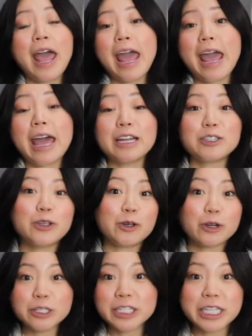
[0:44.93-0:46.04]
and
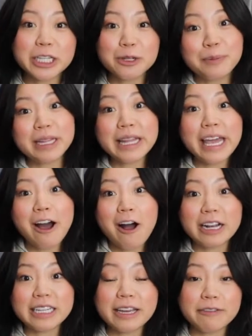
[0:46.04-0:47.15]
you're just a little bit late
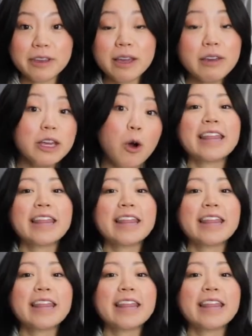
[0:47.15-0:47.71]
on gift giving,